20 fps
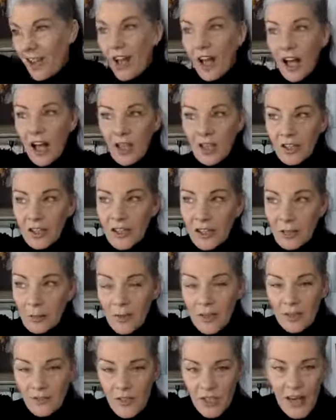a little
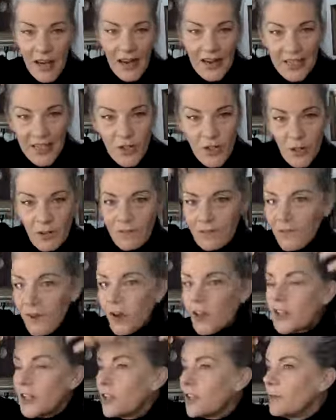bit of texture and
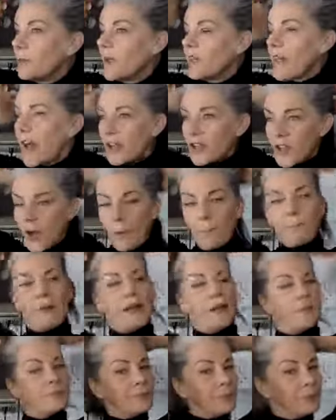volume in that top bit.